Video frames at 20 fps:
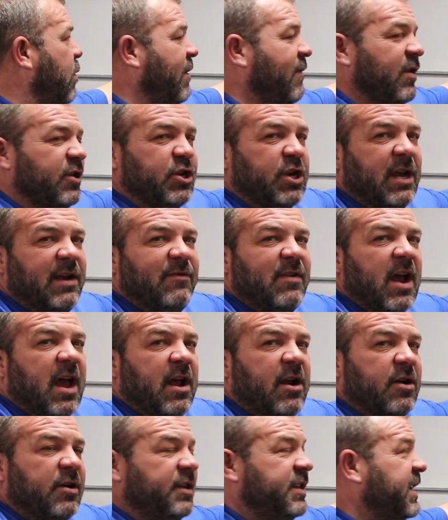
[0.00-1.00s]
We've achieved
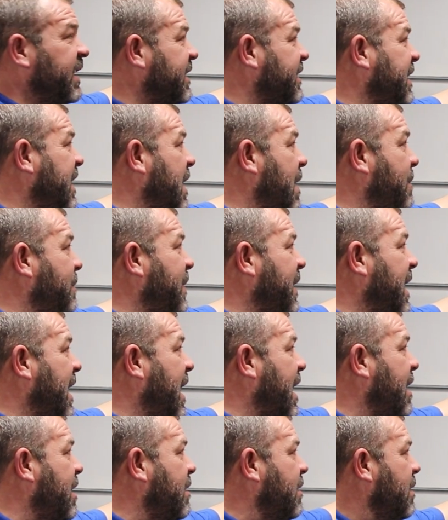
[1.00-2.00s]
160
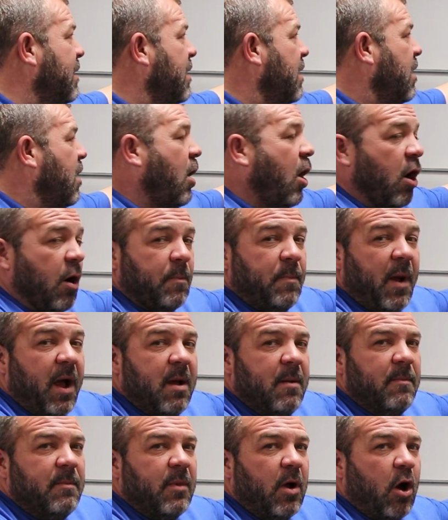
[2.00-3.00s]
MPA. Our
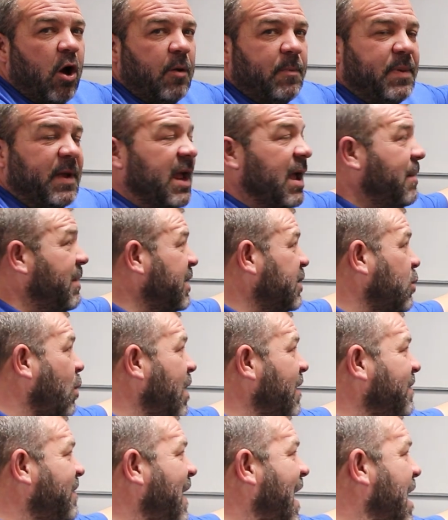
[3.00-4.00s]
pump RPM is
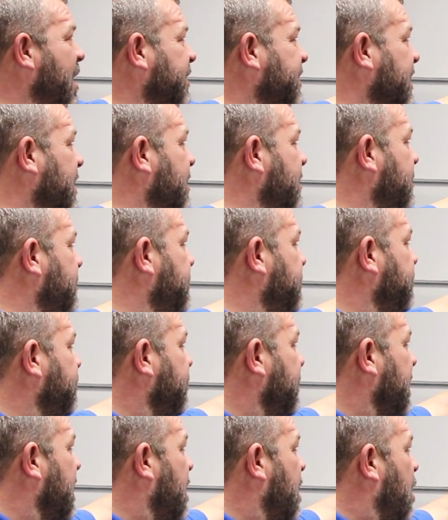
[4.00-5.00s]
1,000.
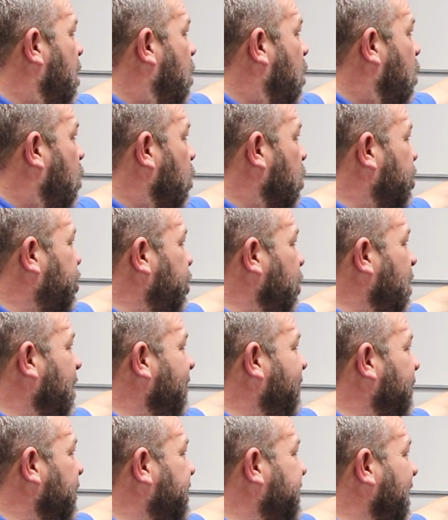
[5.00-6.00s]
We're
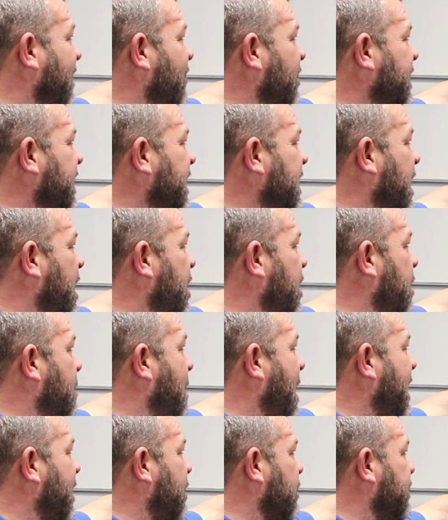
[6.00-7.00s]
shooting for 1,700
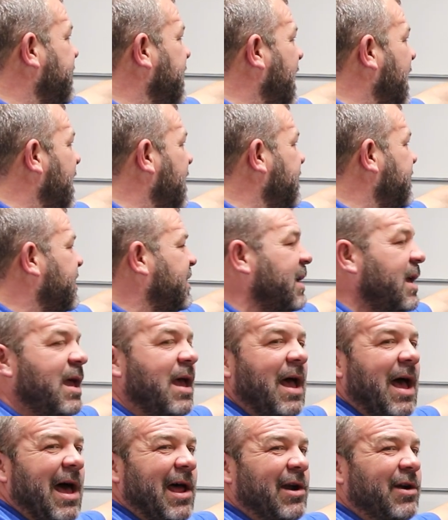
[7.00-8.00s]
microseconds,
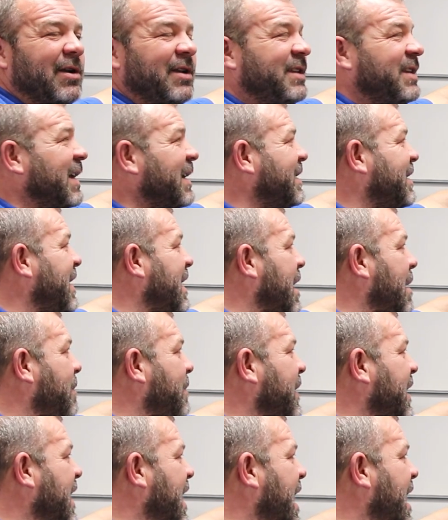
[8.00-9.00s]
160
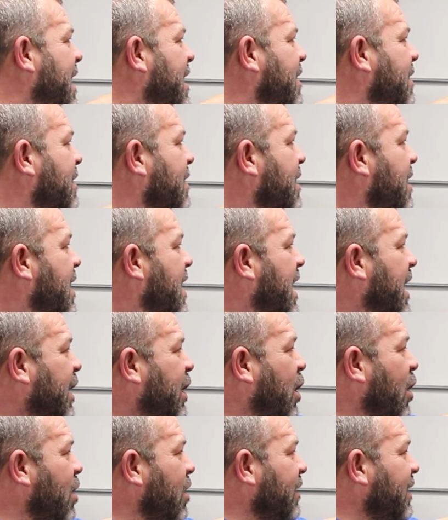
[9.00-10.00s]
MPA.
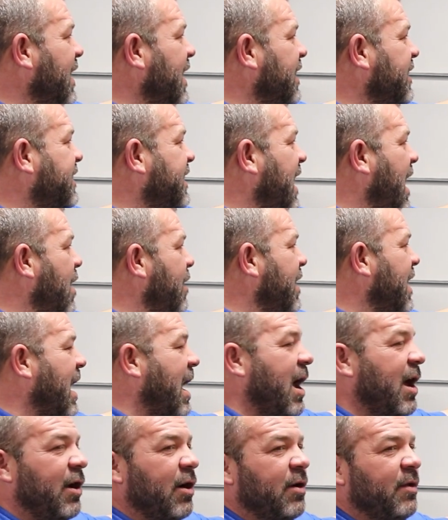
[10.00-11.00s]
Currently, it's counting
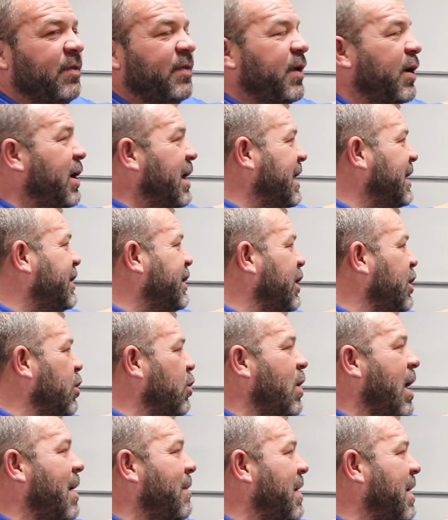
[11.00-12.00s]

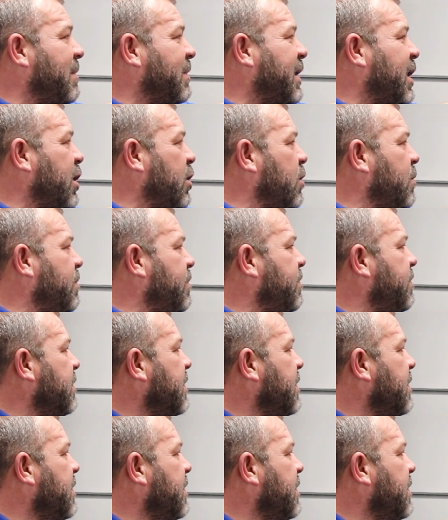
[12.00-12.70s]
132 mm3.